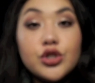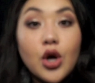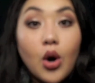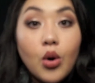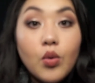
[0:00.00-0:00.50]

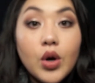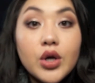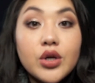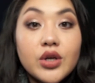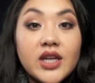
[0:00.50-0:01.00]

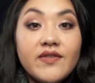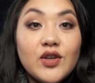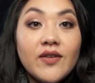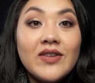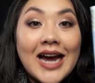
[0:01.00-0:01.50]
so good. If
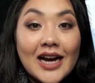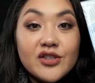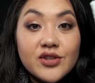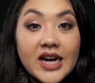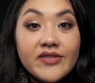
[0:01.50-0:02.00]
you have not
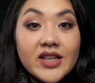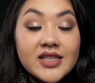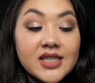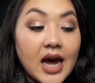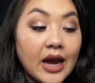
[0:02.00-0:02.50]
tried
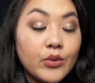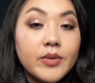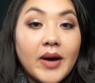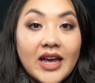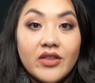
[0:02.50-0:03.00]
this, I
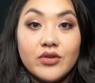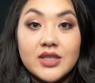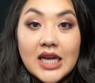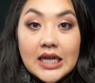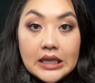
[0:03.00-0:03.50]
would buy
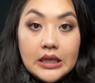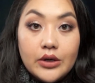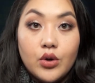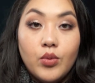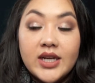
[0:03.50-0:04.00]
those like
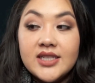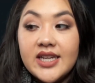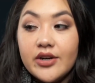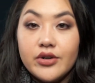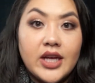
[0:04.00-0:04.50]
little ones
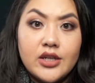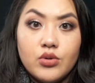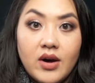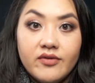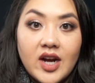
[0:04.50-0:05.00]
that are like
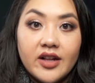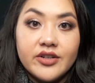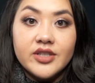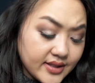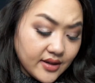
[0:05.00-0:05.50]

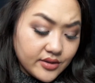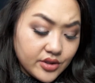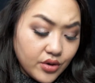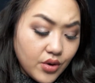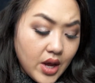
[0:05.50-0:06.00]
$12. It's
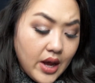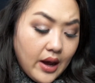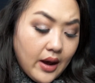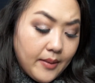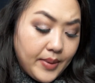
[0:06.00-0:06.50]
also
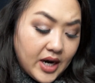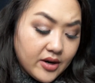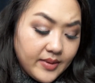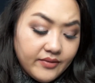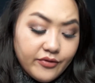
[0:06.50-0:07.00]

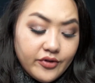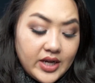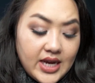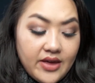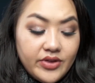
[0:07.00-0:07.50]
paraben
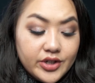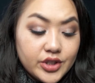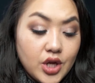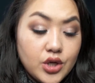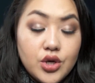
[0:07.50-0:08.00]
free and
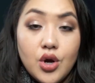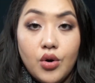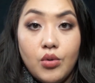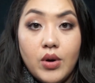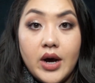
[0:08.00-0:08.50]
there's
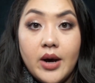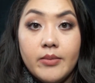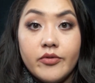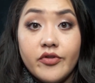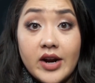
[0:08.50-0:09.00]
no
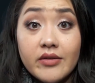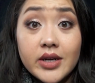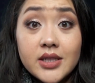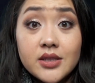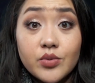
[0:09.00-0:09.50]

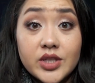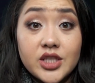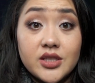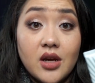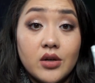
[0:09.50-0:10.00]
fragrance, which
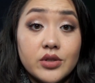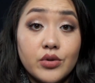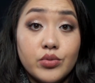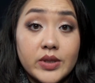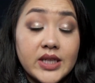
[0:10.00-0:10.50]
is
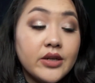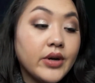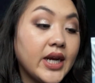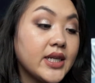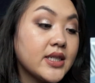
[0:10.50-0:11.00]
also really
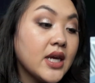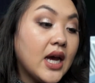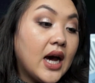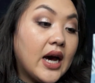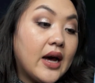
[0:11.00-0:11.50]
great.
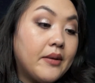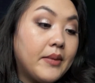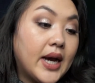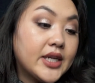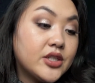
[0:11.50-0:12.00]

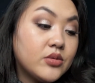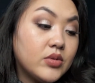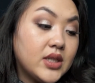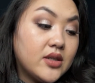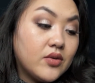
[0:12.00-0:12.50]
I just
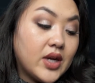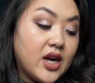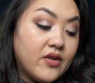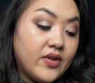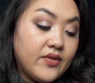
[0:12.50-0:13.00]
really don't
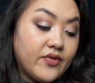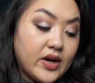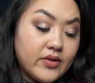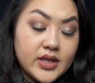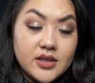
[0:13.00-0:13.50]
care for the
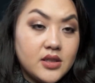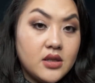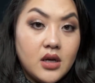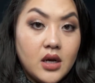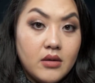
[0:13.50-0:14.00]
fragrance.
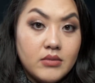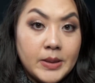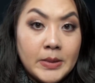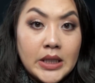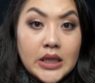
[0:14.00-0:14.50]

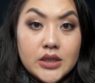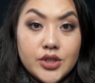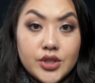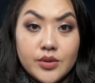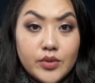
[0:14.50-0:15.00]
I mean,
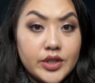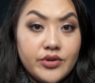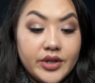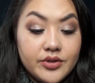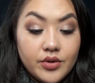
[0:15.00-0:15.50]
it's just a
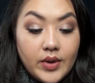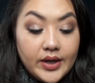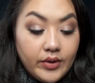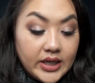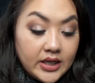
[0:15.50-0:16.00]
moisturizer. Why
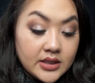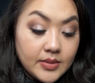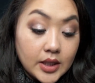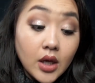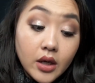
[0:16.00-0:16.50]
do I need to
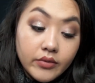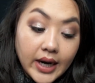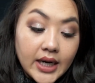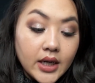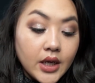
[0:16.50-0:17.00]
smell good,
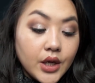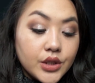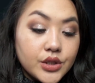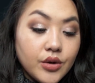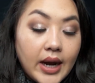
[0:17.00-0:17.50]
right?
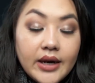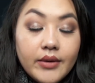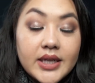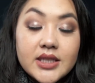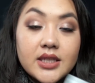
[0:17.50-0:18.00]
So
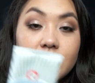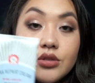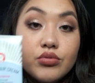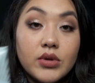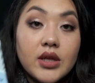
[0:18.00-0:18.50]
anyways, it's
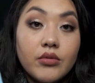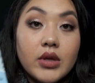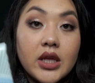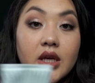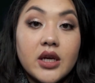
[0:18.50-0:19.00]
just
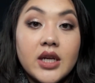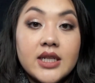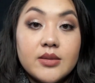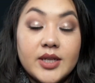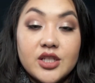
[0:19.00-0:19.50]
really good,
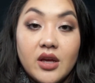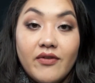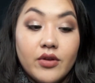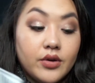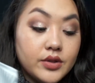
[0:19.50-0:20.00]
especially
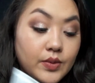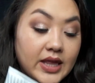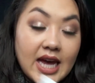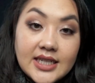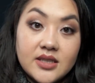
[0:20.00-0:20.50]
for those
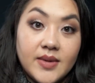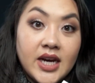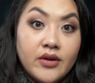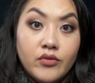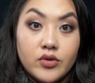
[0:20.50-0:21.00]
with
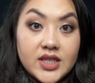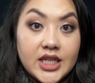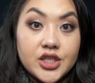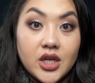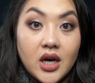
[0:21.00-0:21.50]
eczema and
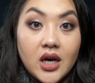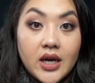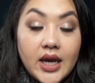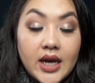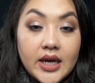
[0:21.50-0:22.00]

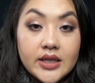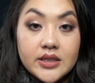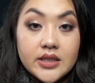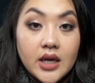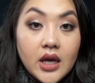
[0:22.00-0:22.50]
rosacea
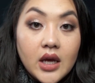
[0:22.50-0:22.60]
and